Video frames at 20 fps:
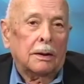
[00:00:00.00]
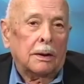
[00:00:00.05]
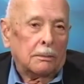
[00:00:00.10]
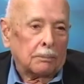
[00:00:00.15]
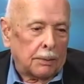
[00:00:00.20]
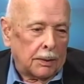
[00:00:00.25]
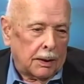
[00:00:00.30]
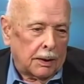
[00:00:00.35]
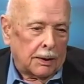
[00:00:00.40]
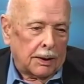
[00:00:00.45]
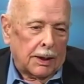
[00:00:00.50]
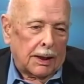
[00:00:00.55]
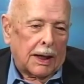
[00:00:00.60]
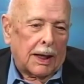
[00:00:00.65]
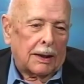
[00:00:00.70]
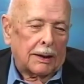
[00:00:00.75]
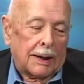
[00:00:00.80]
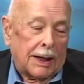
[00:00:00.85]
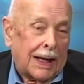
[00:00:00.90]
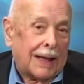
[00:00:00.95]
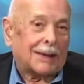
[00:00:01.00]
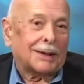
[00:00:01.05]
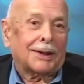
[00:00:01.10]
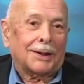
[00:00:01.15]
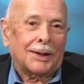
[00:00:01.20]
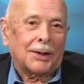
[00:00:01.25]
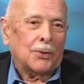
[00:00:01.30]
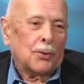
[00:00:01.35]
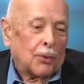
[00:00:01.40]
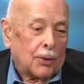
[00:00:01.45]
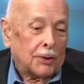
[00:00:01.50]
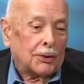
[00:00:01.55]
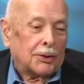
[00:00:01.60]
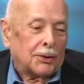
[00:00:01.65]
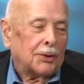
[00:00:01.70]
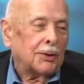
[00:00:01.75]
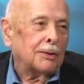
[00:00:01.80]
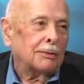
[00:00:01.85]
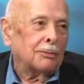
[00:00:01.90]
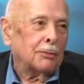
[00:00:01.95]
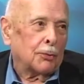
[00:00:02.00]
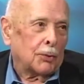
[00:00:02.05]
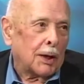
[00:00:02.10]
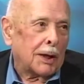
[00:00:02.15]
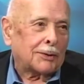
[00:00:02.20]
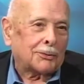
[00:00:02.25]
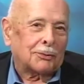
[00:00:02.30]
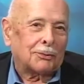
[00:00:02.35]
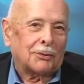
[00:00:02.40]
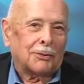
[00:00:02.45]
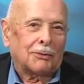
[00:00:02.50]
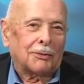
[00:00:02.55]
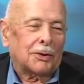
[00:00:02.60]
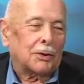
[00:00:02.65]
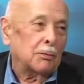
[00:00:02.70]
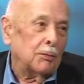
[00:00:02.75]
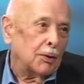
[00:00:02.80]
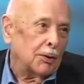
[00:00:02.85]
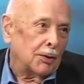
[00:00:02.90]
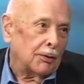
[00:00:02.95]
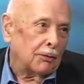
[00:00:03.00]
be the acting or the director of the Community